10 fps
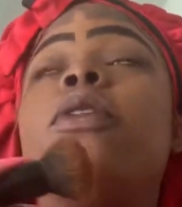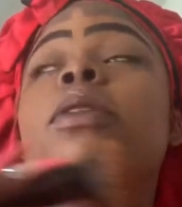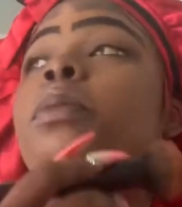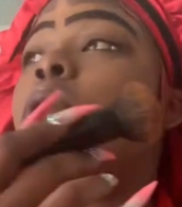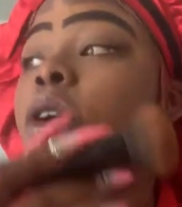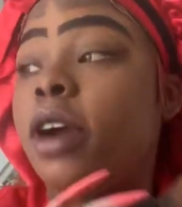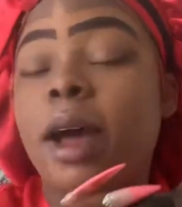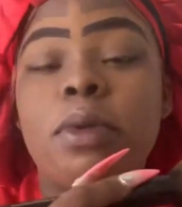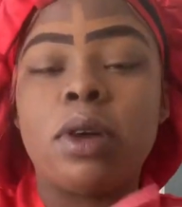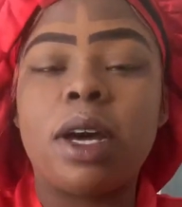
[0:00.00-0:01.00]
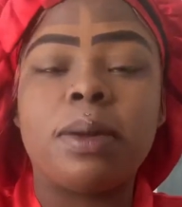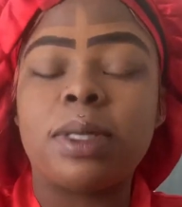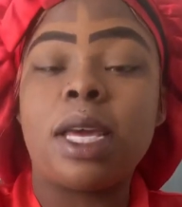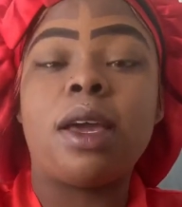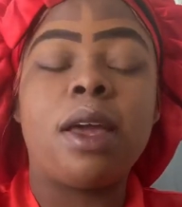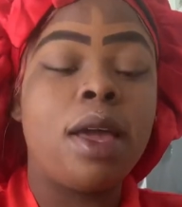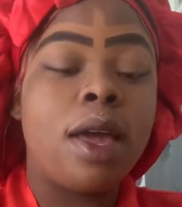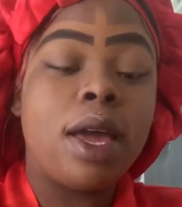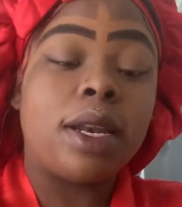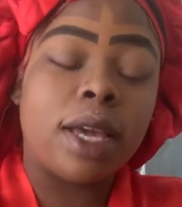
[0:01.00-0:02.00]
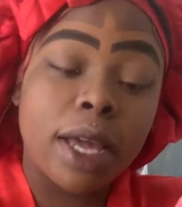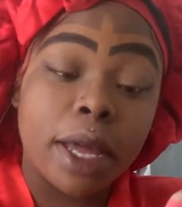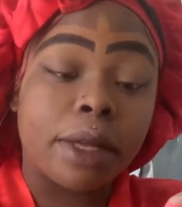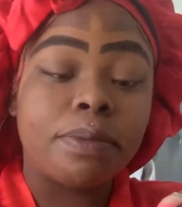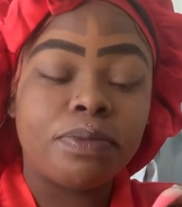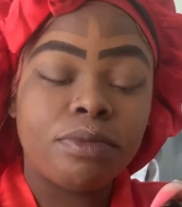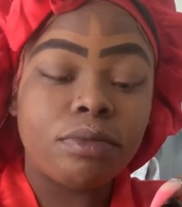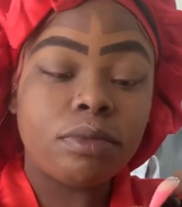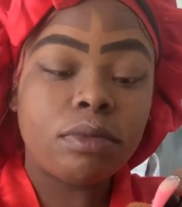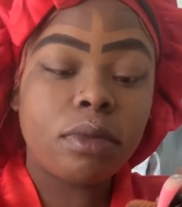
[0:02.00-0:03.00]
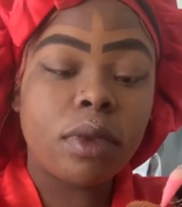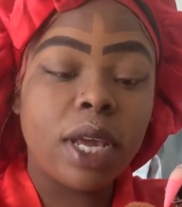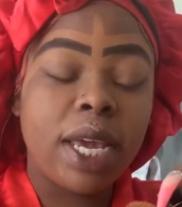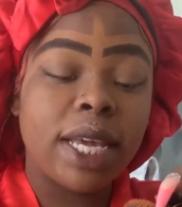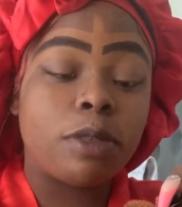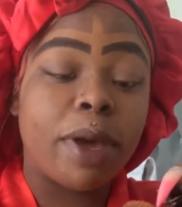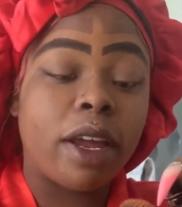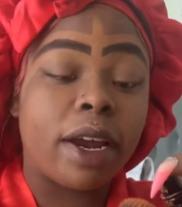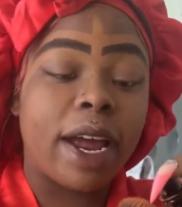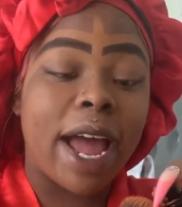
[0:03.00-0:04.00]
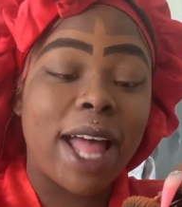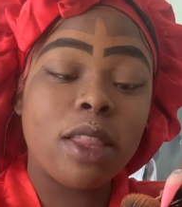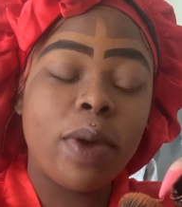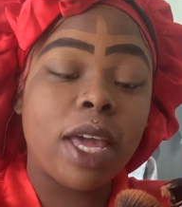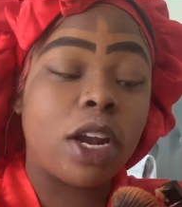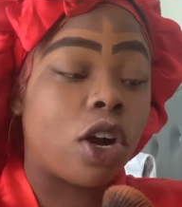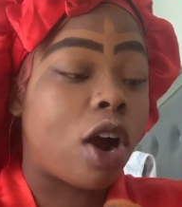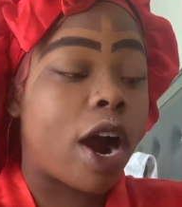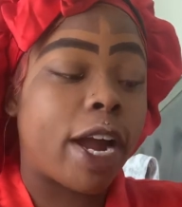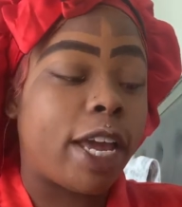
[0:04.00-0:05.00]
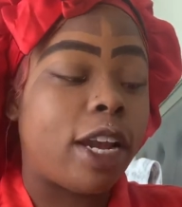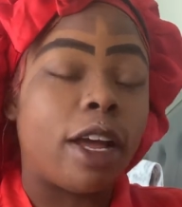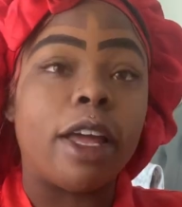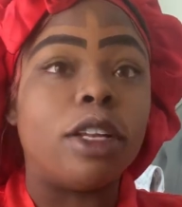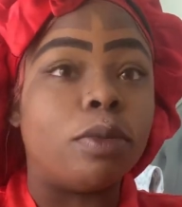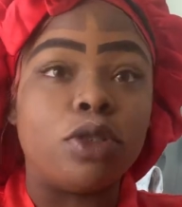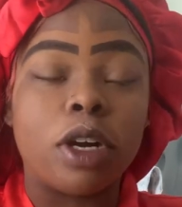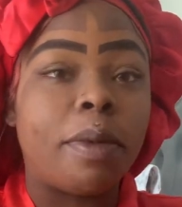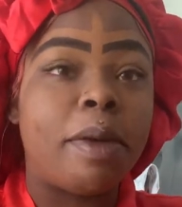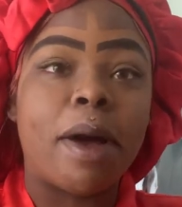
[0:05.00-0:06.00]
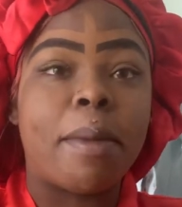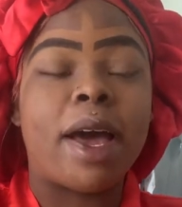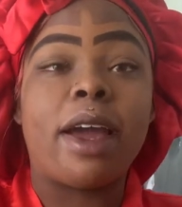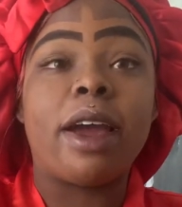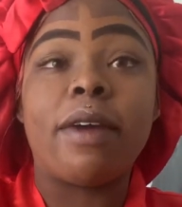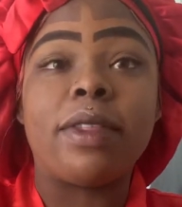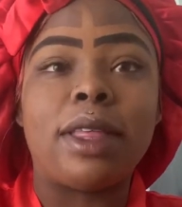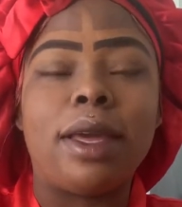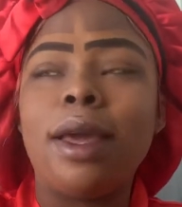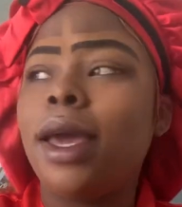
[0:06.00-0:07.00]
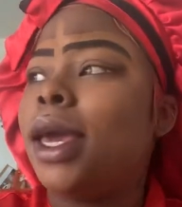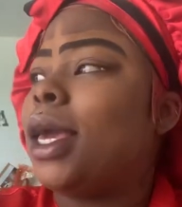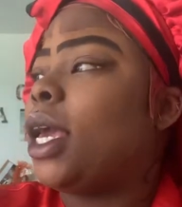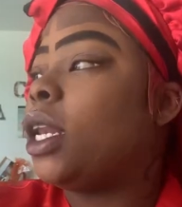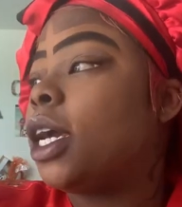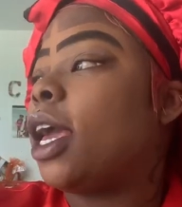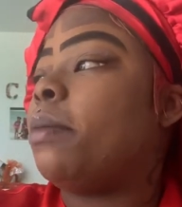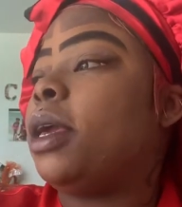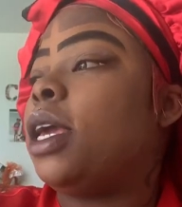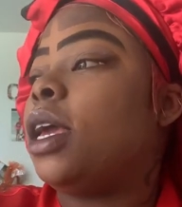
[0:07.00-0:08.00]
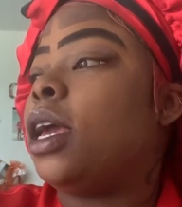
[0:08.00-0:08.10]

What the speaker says: the bull crap, you know what I'm saying? Then it gets better. After we get in the car and he done drug me by my hair and everything, he looked at me,